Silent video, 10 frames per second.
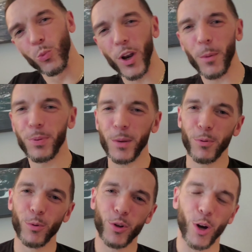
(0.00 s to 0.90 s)
What up,
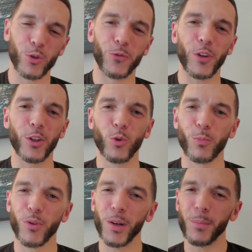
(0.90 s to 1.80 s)
people? Coach V, New
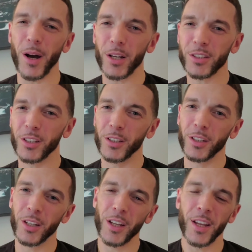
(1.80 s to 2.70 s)
Breed
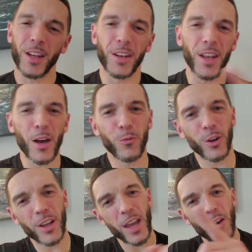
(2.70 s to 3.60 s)
Boxing.
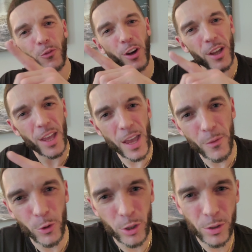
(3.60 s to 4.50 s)
Never, ever,
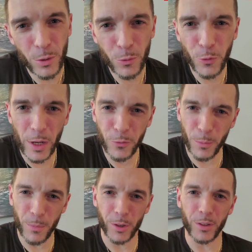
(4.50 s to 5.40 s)
ever fight
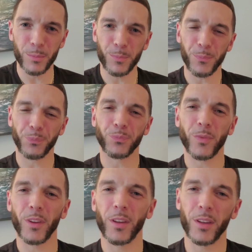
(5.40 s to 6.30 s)
for money.
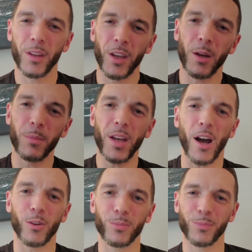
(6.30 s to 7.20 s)
Hear me
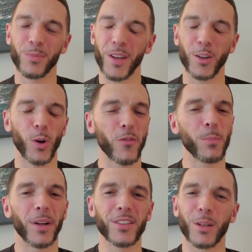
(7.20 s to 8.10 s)
out. I know
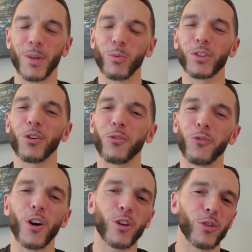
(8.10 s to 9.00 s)
everybody's going to be like, what the
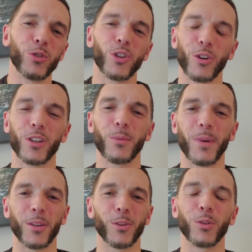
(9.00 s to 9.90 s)
fuck are you talking
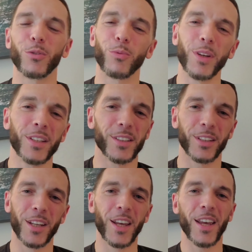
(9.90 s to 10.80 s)
about? The only
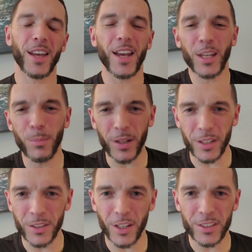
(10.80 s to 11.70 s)
reason
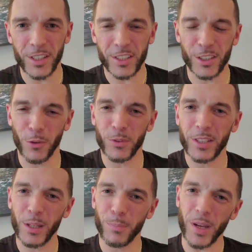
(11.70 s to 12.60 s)
anybody does this stuff is
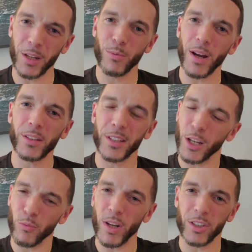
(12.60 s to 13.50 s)
to get paid, right? To
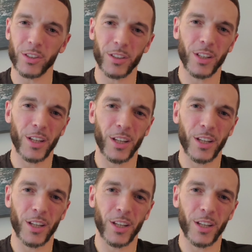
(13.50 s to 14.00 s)
get rich.